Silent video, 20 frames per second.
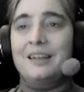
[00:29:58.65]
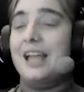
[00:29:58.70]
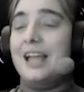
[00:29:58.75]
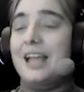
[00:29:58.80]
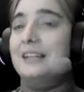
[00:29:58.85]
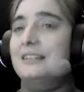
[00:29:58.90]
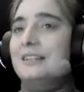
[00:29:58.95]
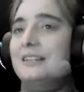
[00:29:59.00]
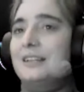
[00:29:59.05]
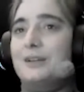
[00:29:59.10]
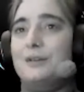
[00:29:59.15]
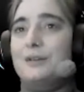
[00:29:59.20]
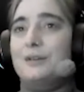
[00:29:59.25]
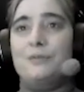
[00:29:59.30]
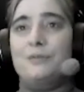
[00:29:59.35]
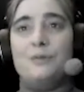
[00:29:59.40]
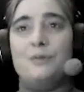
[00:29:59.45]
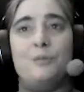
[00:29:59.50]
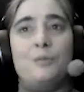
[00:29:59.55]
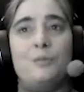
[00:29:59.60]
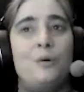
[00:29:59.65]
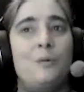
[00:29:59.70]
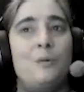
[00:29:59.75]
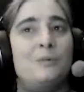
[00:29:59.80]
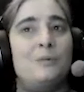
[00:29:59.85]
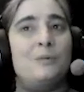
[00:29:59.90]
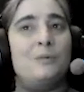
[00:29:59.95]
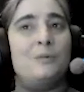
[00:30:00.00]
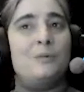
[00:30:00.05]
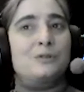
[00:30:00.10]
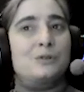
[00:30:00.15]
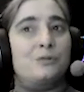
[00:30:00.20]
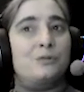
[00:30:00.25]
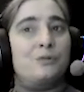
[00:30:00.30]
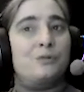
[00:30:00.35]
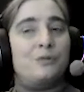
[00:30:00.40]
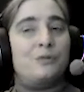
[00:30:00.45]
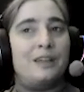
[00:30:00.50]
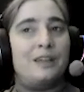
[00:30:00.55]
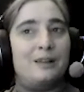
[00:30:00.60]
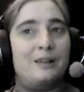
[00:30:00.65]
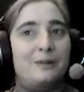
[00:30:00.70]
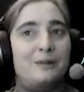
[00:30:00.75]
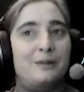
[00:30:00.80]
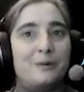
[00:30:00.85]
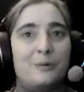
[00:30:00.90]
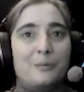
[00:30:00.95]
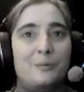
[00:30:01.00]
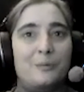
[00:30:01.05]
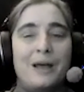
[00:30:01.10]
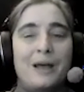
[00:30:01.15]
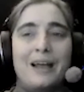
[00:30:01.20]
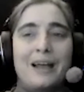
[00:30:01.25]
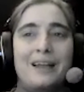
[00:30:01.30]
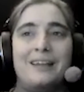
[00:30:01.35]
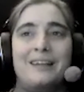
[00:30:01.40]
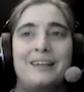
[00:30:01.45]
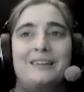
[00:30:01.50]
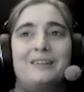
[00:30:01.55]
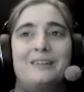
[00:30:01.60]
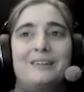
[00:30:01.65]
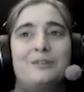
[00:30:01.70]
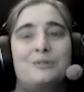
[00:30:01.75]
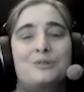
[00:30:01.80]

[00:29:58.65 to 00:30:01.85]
And take a few moments to feel your back and your